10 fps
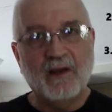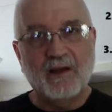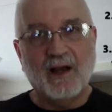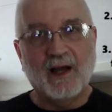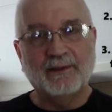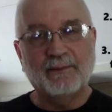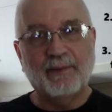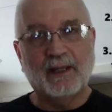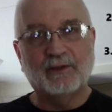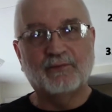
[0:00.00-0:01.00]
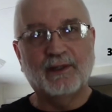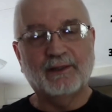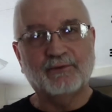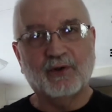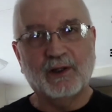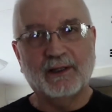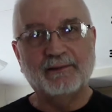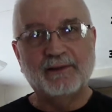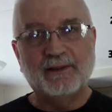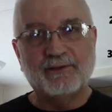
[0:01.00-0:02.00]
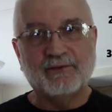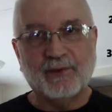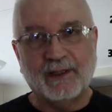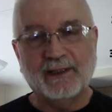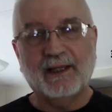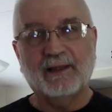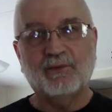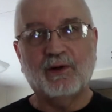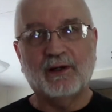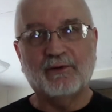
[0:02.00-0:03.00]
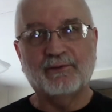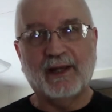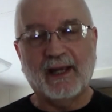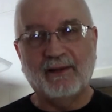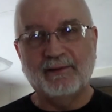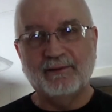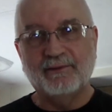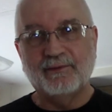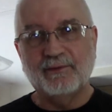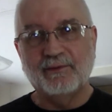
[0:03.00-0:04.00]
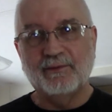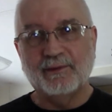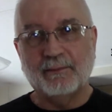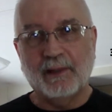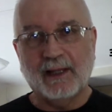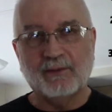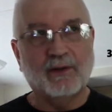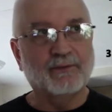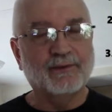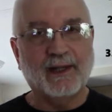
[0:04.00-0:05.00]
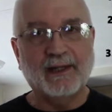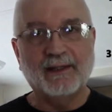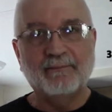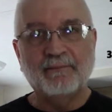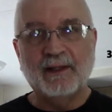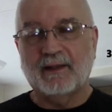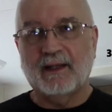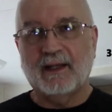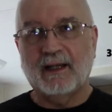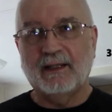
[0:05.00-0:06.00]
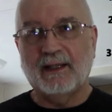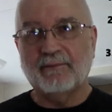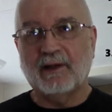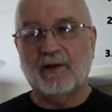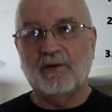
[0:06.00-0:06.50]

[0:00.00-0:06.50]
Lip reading: on the pedal for that toilet, draining that water down into the black water tank, and I've got all the